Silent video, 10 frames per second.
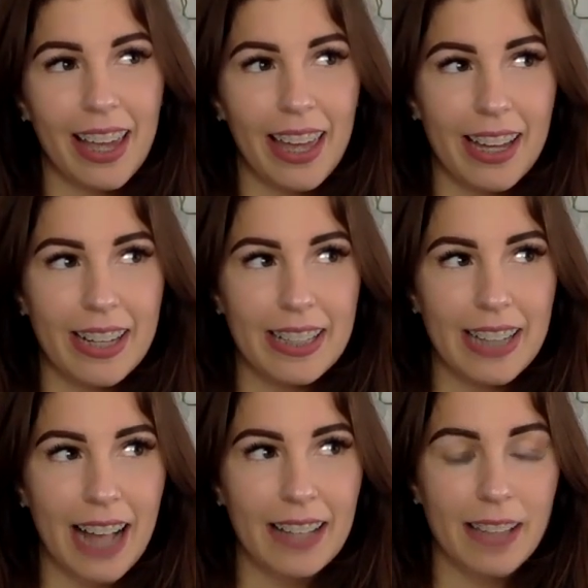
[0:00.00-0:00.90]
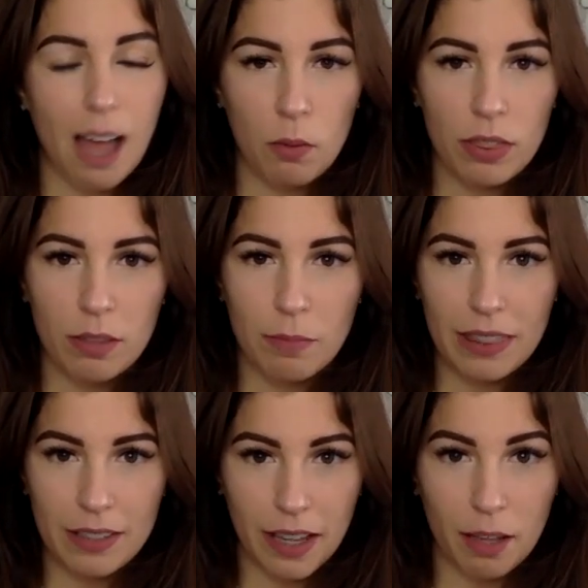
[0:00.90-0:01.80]
And I sat with them
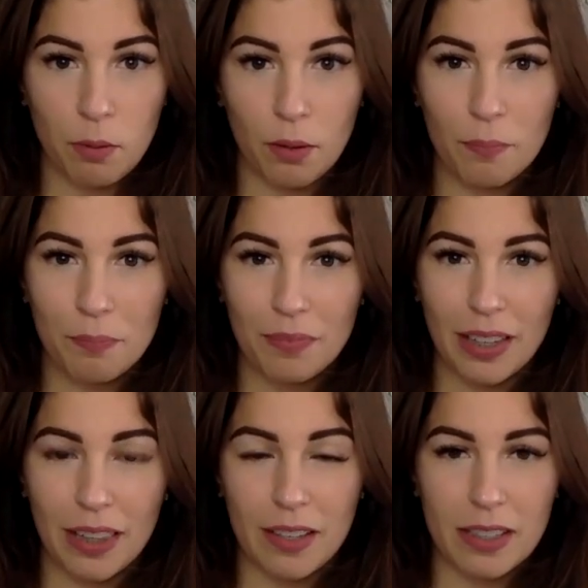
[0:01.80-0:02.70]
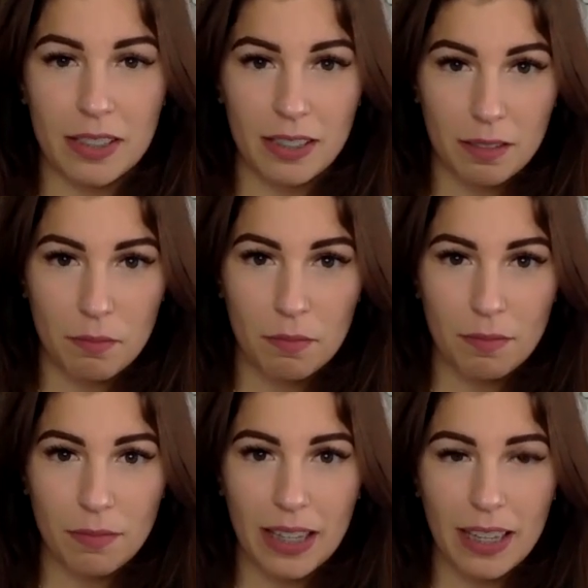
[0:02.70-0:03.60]
at the table in this
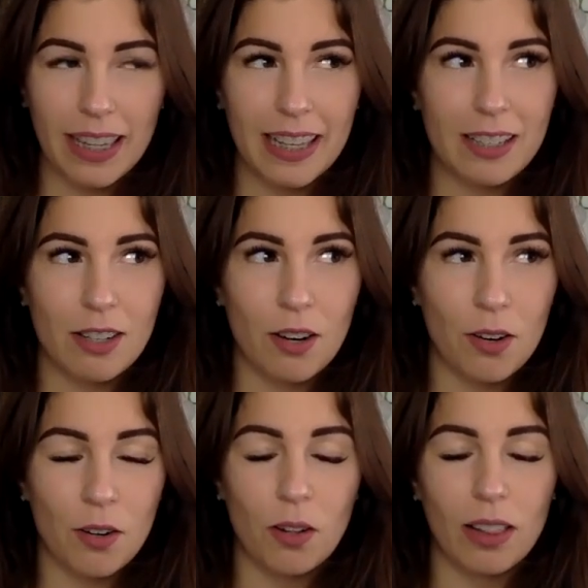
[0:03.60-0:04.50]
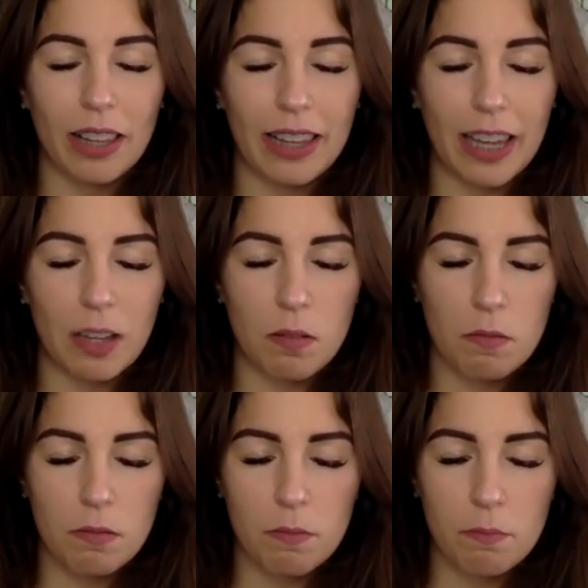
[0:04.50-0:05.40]
internal like
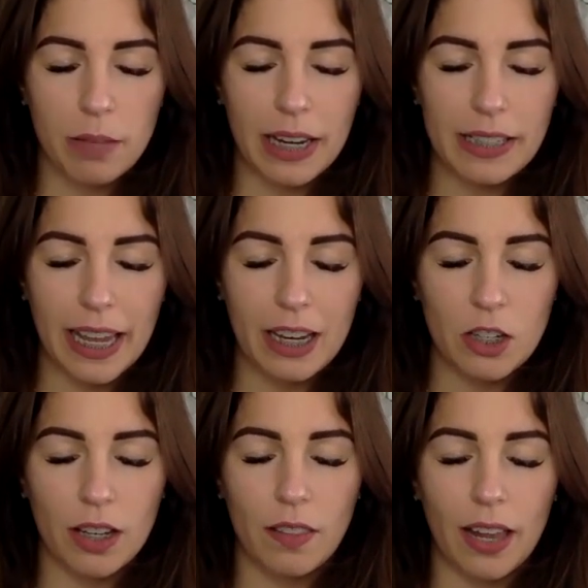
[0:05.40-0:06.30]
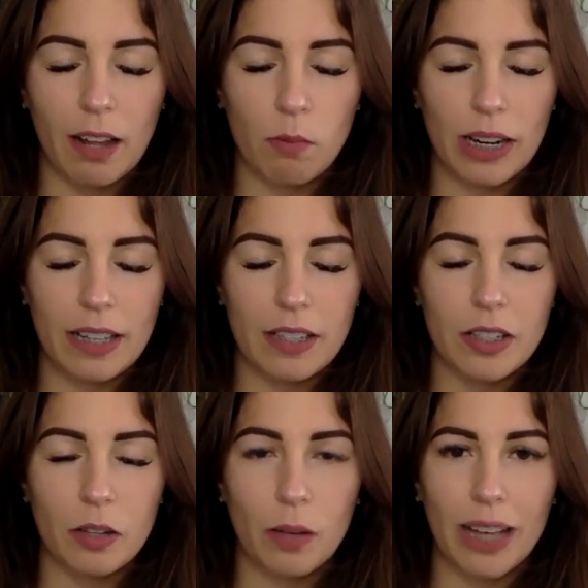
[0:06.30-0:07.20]
meditation that I went
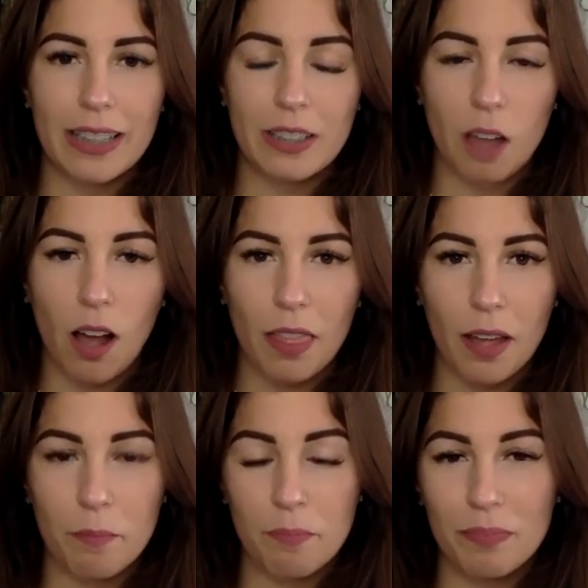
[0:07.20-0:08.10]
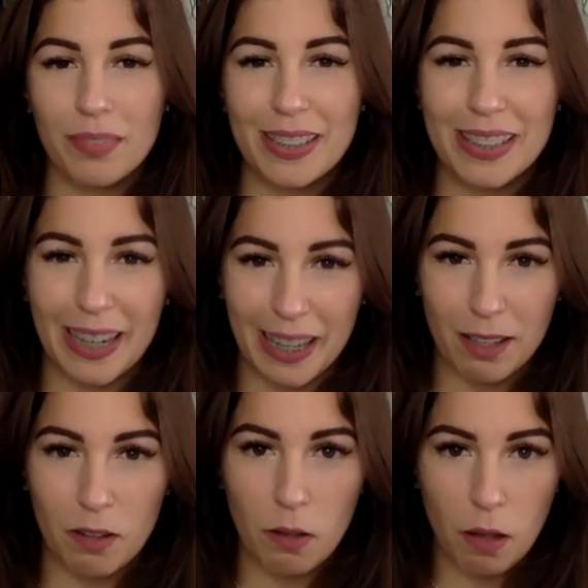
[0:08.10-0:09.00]
into. I saw them
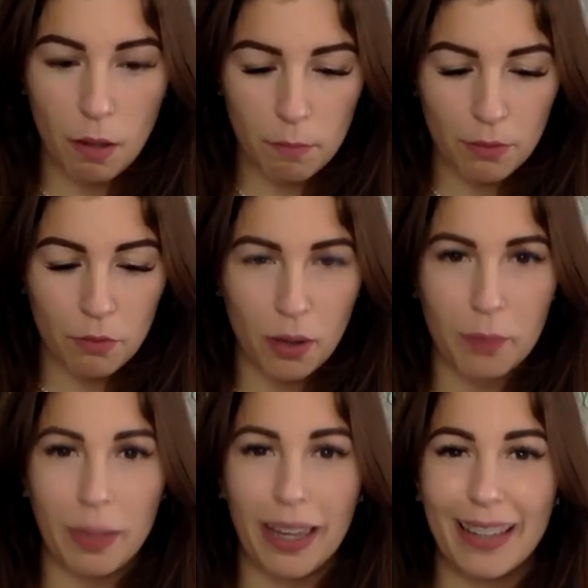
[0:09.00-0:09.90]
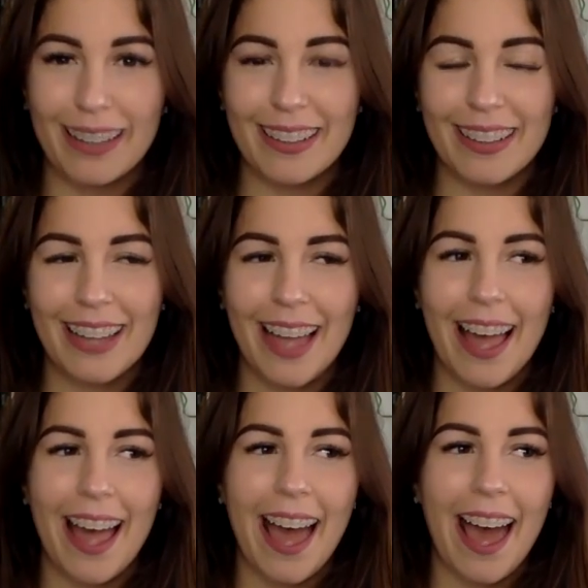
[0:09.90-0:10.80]
sitting before me
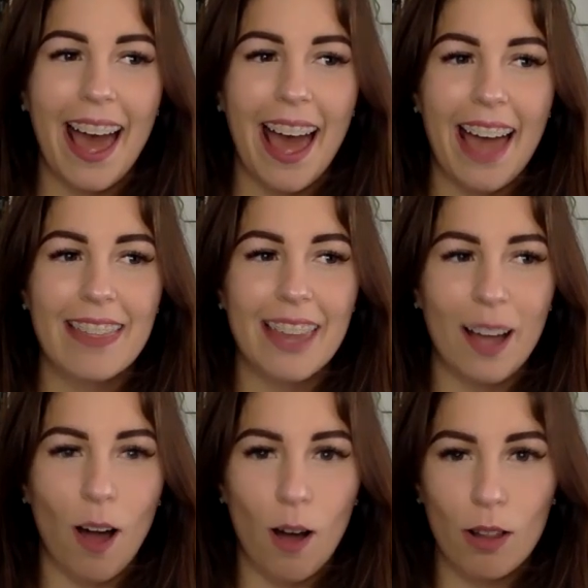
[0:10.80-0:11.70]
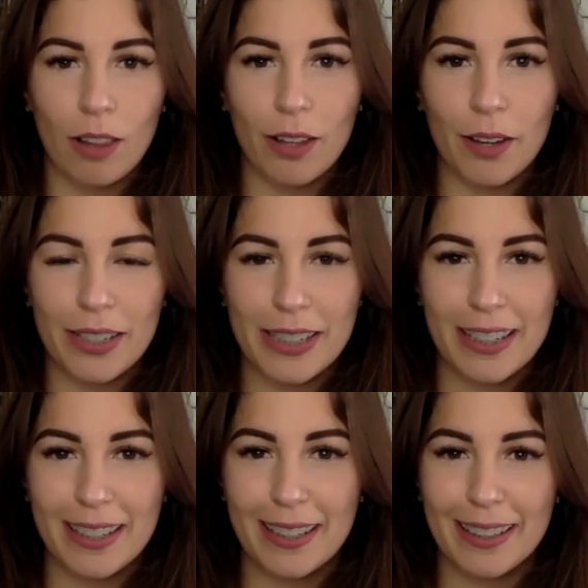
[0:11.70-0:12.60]
and they all looked
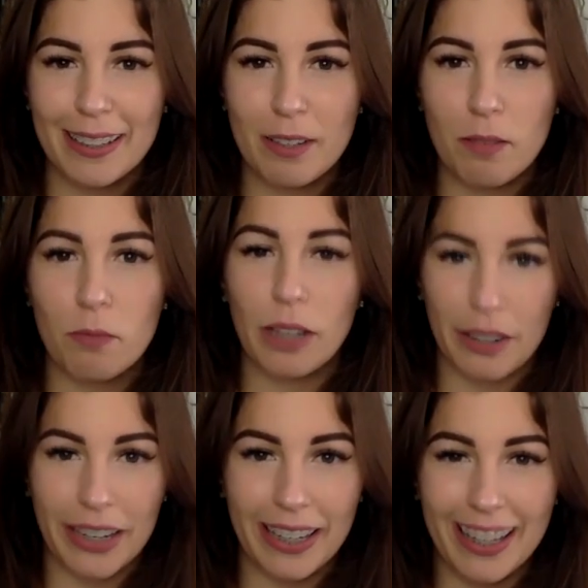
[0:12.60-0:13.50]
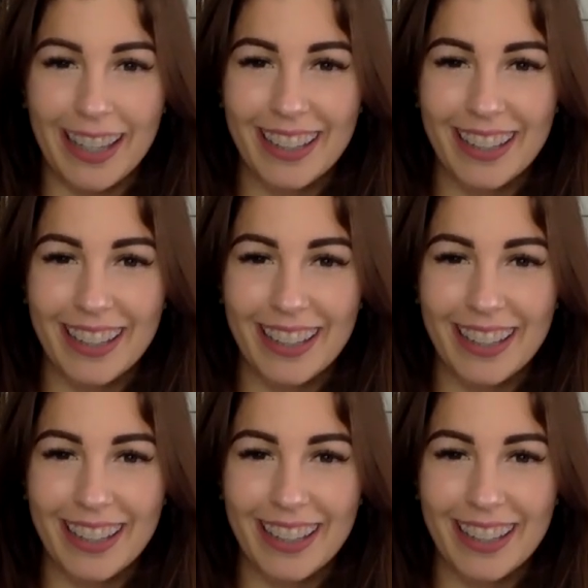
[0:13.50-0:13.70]
weary,